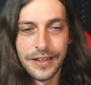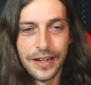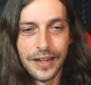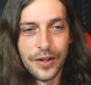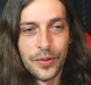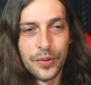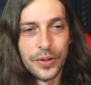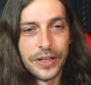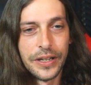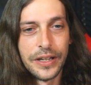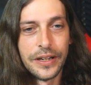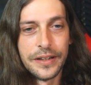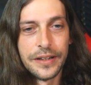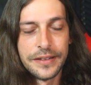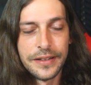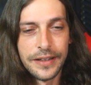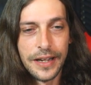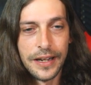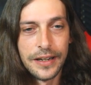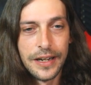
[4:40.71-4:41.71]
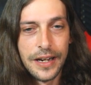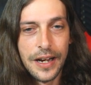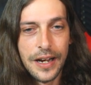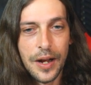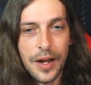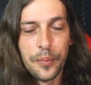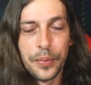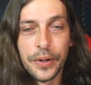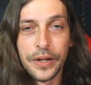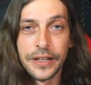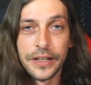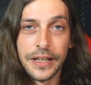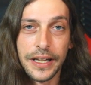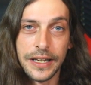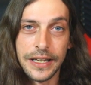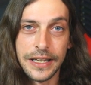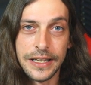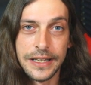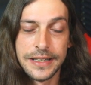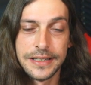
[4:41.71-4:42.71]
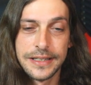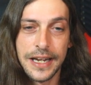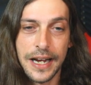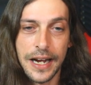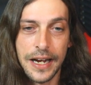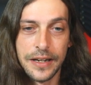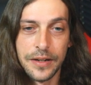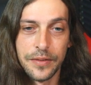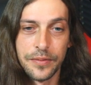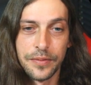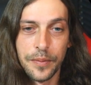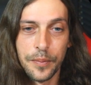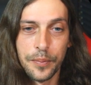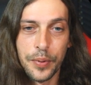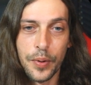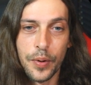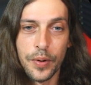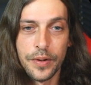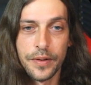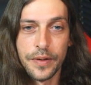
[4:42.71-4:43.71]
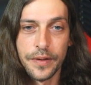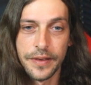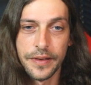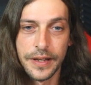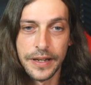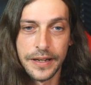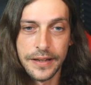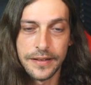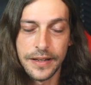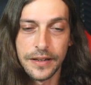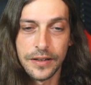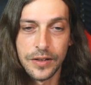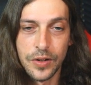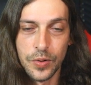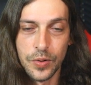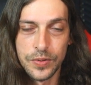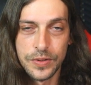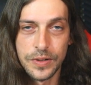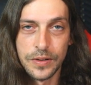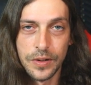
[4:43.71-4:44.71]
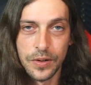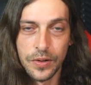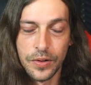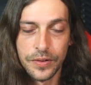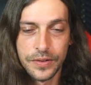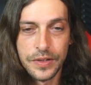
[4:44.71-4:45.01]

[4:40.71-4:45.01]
I don't want to get into that, but that is kind of part of the thing that goes along.